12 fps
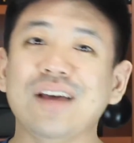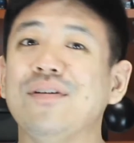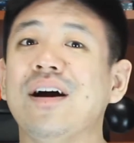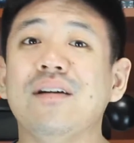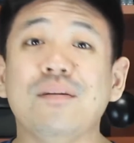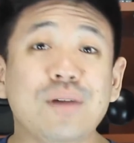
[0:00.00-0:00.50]
you have
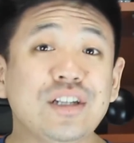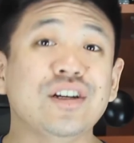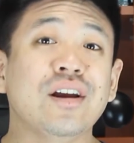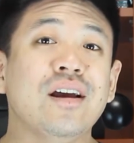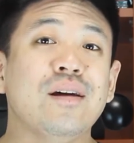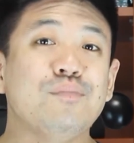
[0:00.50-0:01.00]
a
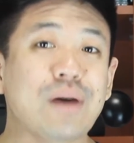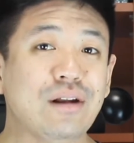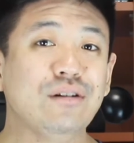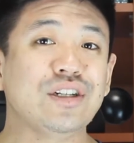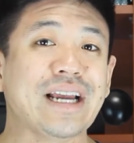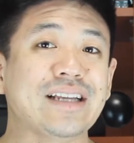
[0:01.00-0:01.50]
much
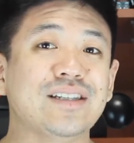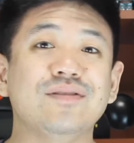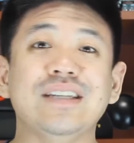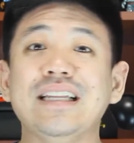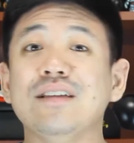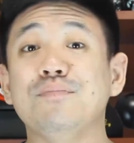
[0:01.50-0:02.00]
better chance of
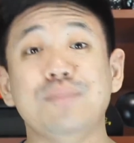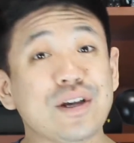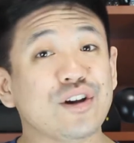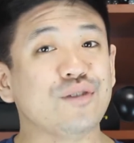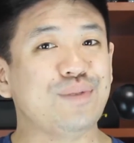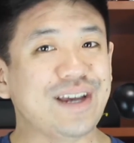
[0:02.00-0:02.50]
seeing the
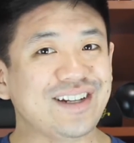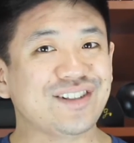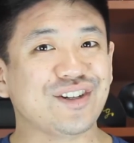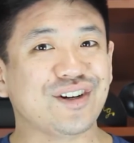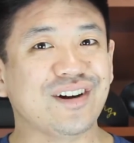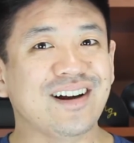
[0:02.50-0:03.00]
bigger
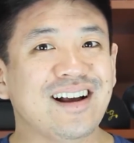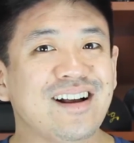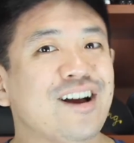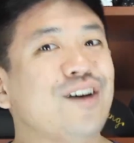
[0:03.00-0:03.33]
picture